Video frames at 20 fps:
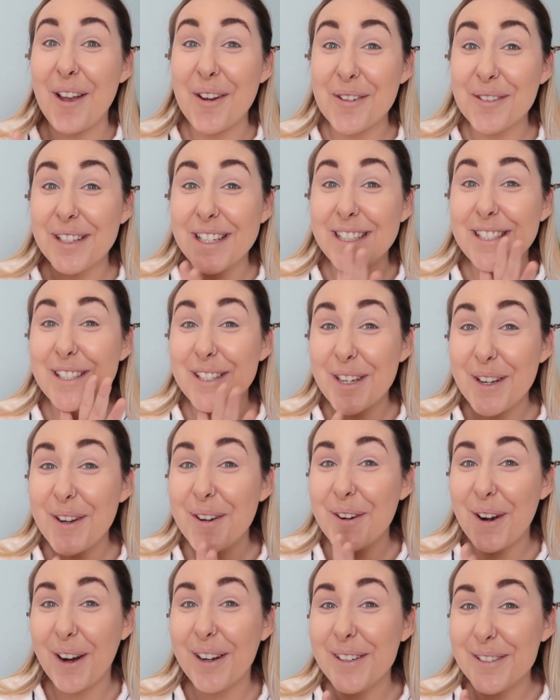only
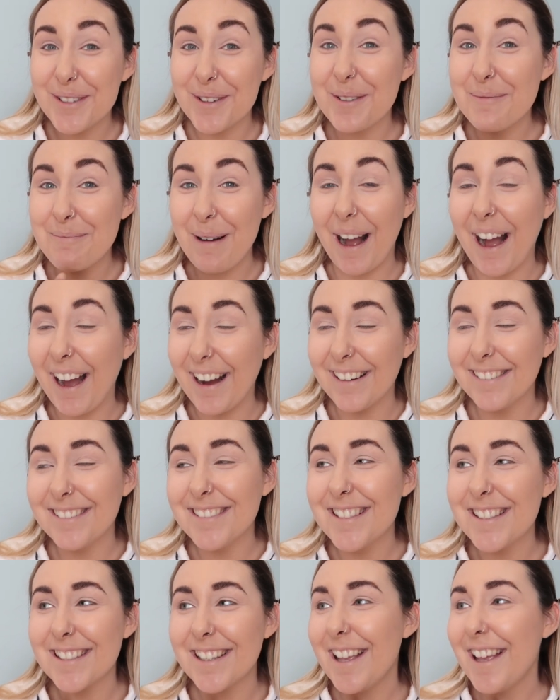
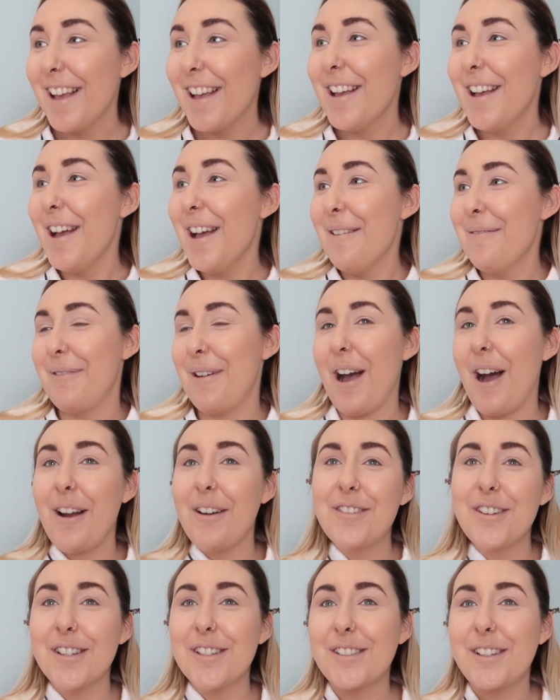£200, but
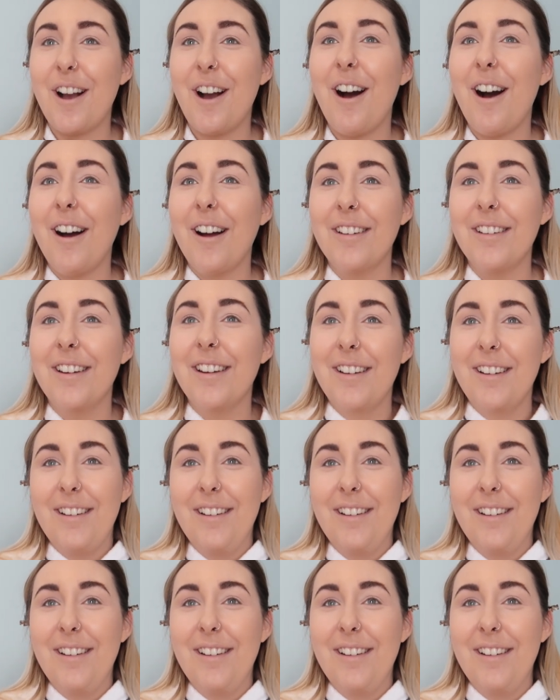I just can't